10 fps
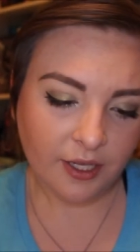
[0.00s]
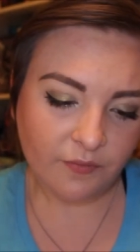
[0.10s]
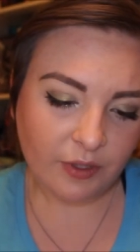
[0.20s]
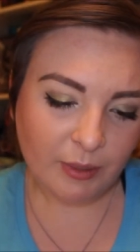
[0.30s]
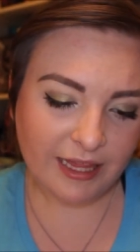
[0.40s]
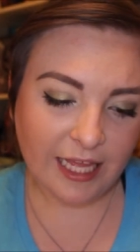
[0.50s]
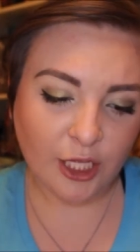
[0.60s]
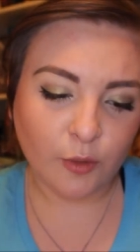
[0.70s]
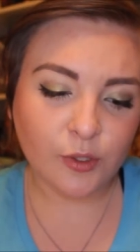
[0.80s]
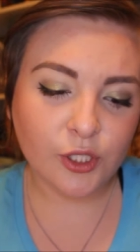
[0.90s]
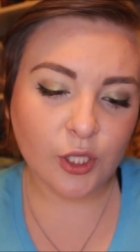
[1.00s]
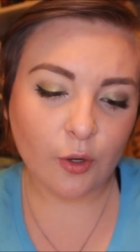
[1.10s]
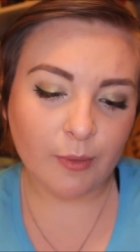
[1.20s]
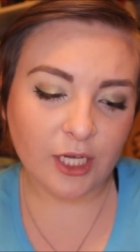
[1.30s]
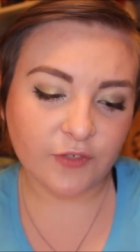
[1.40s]
Phoebe, thank you
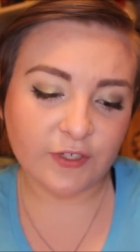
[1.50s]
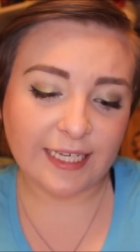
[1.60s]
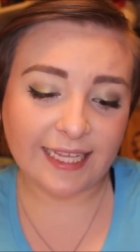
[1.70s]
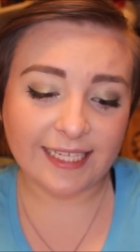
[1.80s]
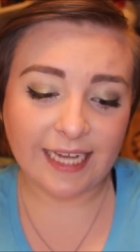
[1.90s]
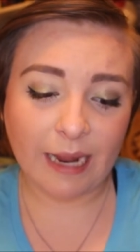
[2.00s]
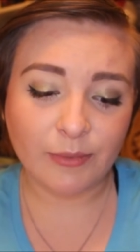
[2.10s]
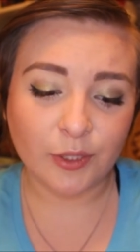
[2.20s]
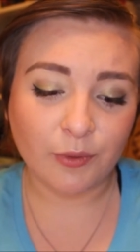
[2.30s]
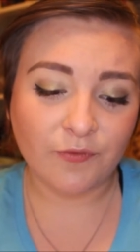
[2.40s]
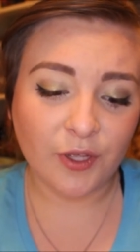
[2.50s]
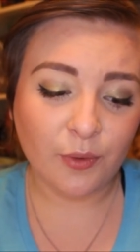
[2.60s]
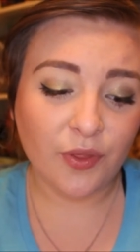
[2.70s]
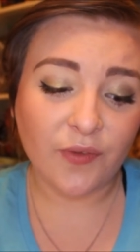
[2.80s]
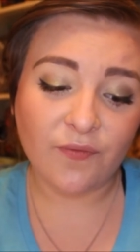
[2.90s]
so much for taking the time to
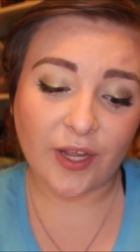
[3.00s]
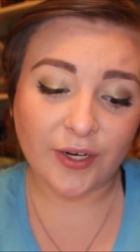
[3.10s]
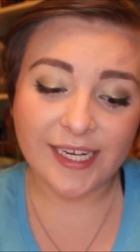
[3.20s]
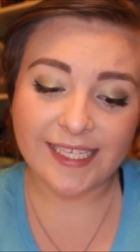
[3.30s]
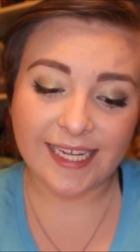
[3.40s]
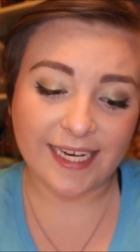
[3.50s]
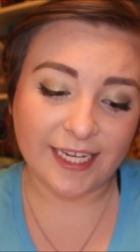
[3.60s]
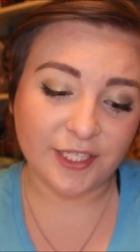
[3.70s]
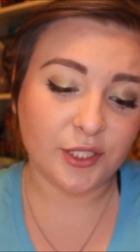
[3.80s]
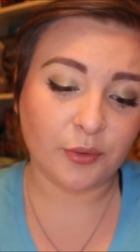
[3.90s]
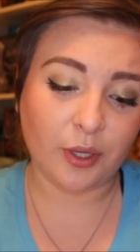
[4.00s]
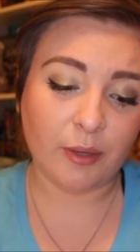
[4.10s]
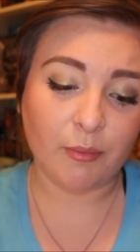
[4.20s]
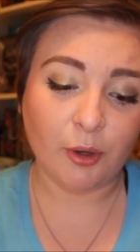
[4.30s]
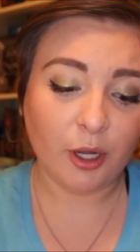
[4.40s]
review the Fairies in
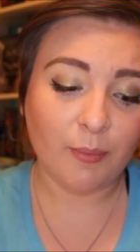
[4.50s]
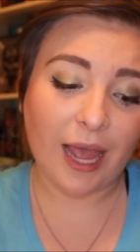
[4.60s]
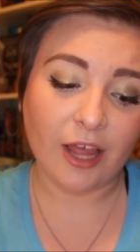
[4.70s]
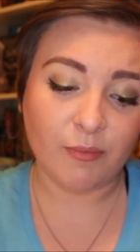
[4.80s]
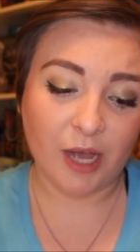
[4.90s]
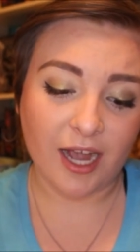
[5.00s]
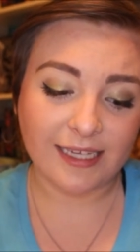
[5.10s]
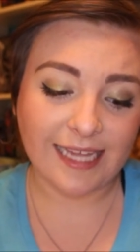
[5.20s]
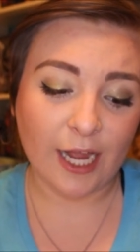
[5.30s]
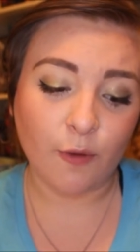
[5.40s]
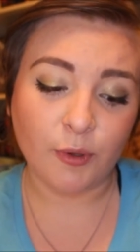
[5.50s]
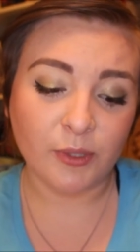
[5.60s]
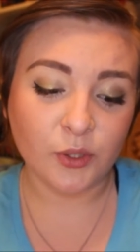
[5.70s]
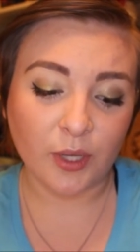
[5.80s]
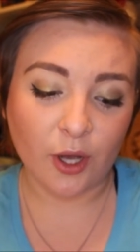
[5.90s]
History Book Bath Box. I hope you
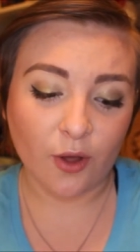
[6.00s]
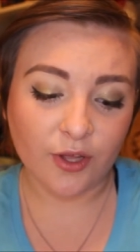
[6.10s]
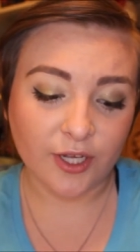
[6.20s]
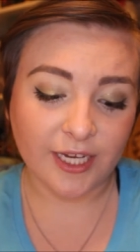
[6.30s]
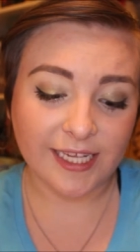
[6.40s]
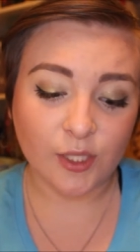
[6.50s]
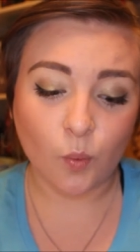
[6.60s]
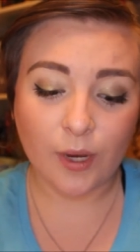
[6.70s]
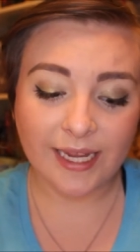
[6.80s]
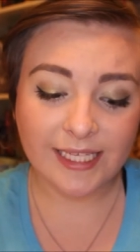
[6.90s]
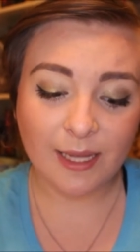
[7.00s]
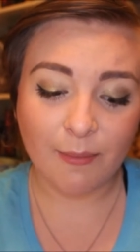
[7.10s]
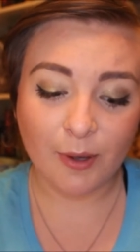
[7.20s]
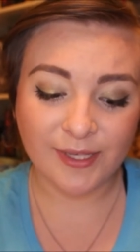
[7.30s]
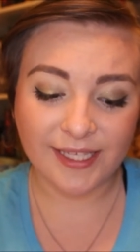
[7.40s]
enjoy all the goodies, Winks,
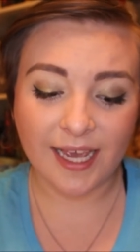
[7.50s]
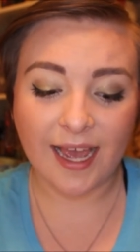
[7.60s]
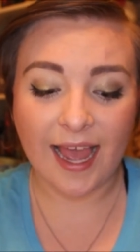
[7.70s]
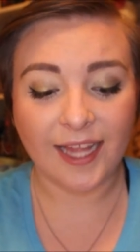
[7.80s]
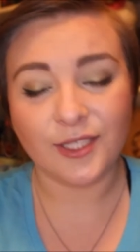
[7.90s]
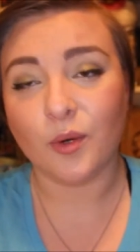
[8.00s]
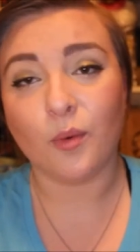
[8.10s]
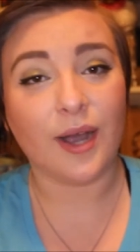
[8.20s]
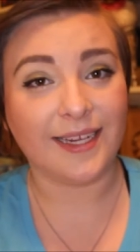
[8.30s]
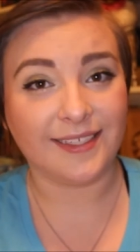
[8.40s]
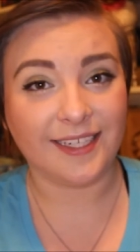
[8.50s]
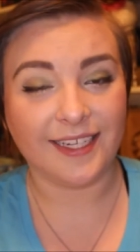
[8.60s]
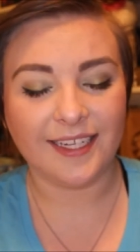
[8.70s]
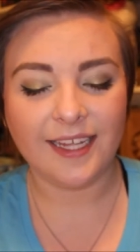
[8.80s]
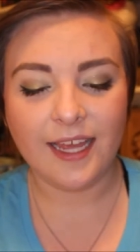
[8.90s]
Mosa, and
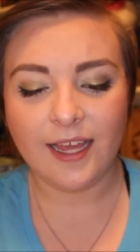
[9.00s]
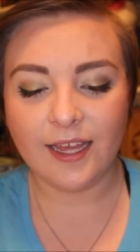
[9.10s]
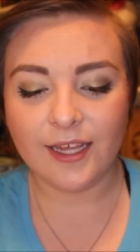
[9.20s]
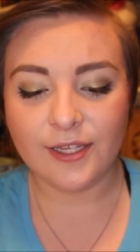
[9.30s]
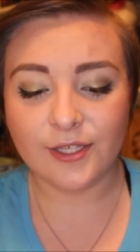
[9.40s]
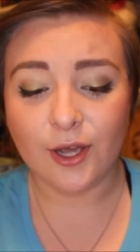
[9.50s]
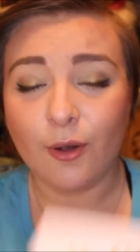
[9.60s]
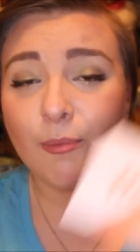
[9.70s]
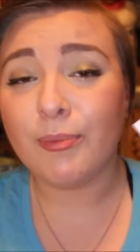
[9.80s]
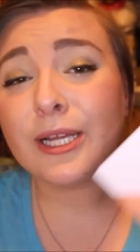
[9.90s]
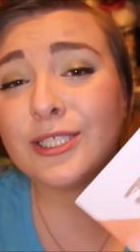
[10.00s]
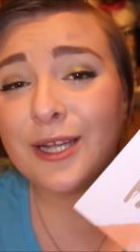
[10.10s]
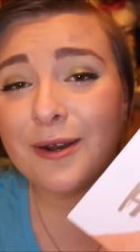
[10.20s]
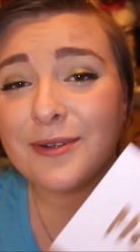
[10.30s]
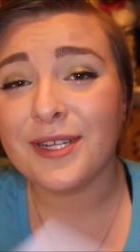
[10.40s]
YT. So big
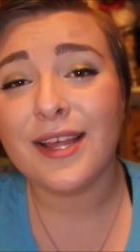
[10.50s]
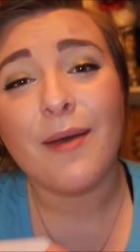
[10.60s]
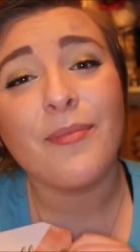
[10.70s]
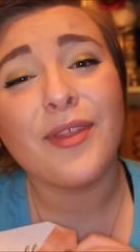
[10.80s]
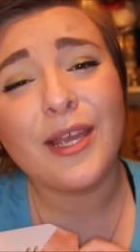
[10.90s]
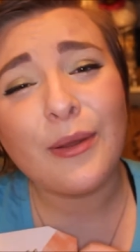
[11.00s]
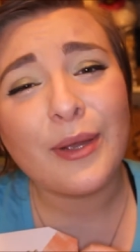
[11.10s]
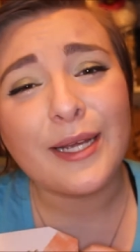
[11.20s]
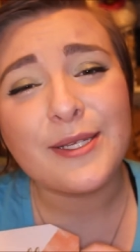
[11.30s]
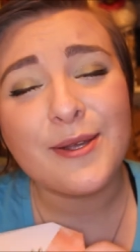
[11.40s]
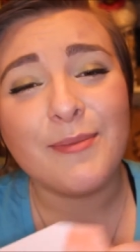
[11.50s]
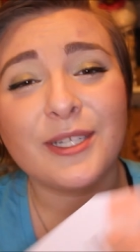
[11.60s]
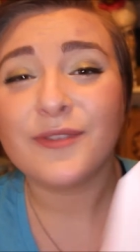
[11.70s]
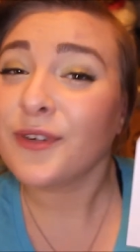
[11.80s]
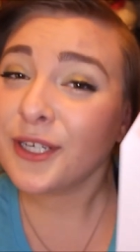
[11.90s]
shout out to them. Thank you guys so
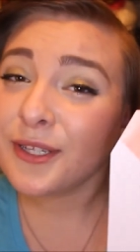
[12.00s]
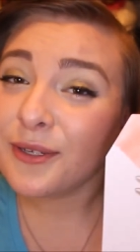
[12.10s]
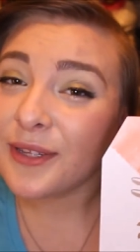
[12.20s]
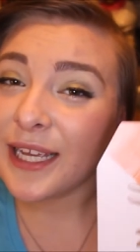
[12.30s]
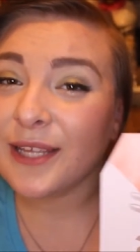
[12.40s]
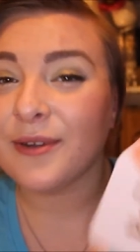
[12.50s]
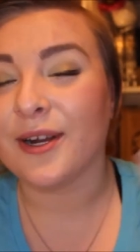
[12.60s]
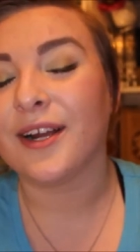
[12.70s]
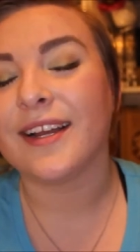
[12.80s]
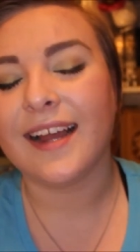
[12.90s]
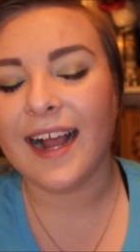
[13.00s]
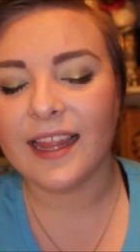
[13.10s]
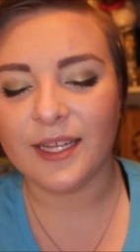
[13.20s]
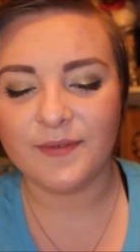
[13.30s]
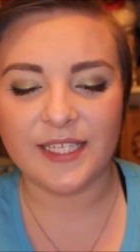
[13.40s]
much for your little thank you card.
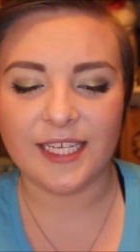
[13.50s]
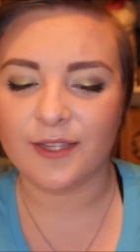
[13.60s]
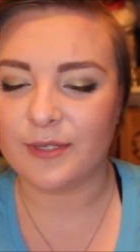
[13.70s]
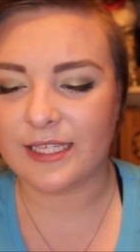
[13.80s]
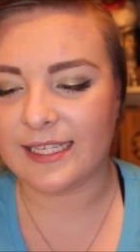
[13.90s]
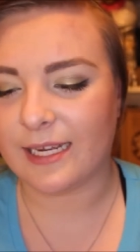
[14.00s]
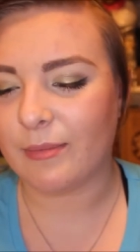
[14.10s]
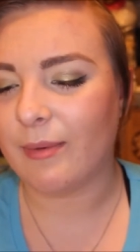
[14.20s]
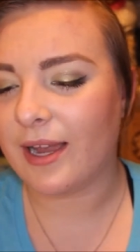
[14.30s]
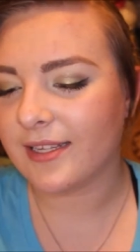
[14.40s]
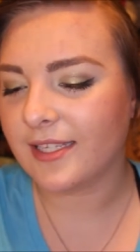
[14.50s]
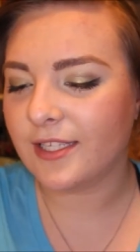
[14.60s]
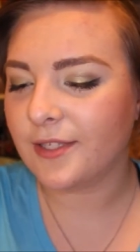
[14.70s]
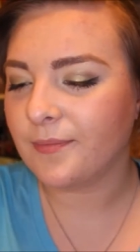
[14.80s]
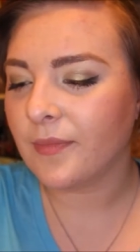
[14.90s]
I love seeing those inside my
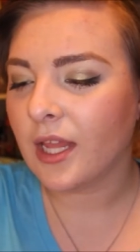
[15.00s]
boxes.